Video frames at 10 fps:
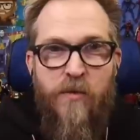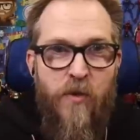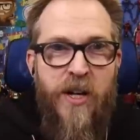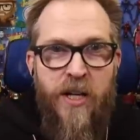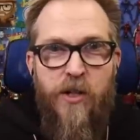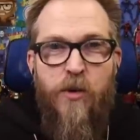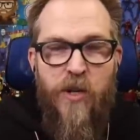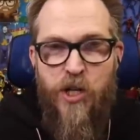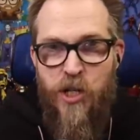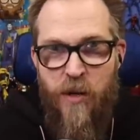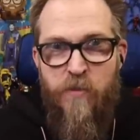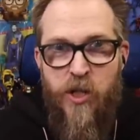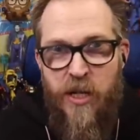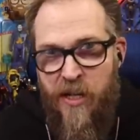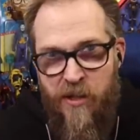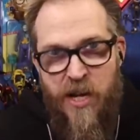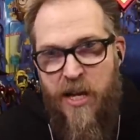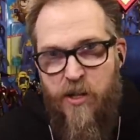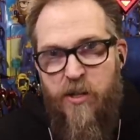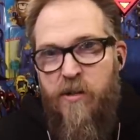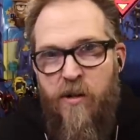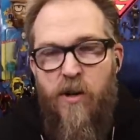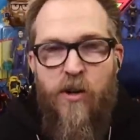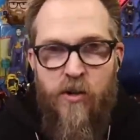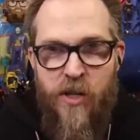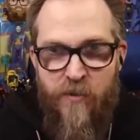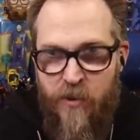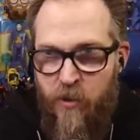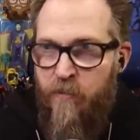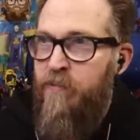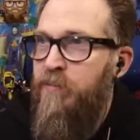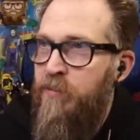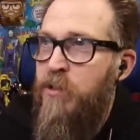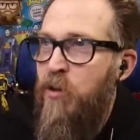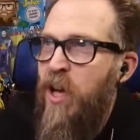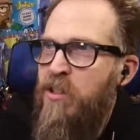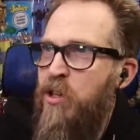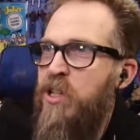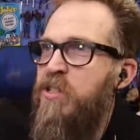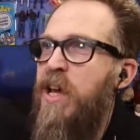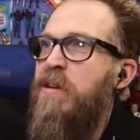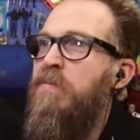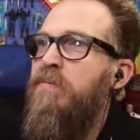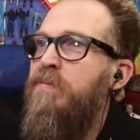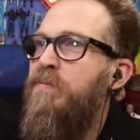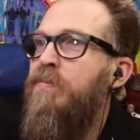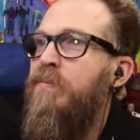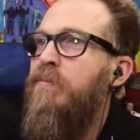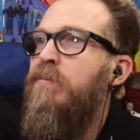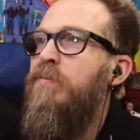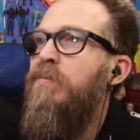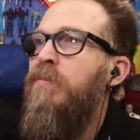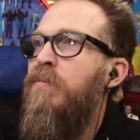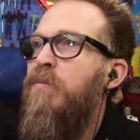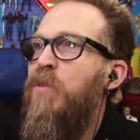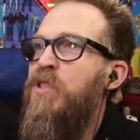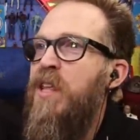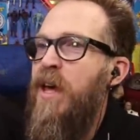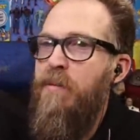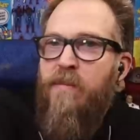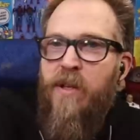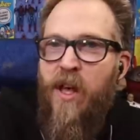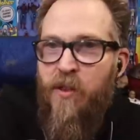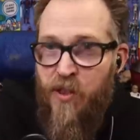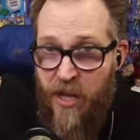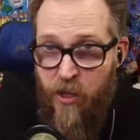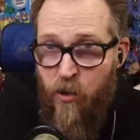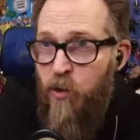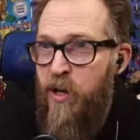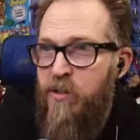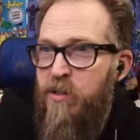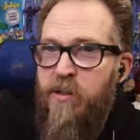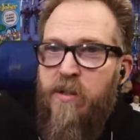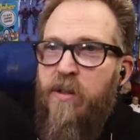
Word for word: of running into a ship she can attach herself to. So, as good as dead. We'll say that. Thank you, Chris.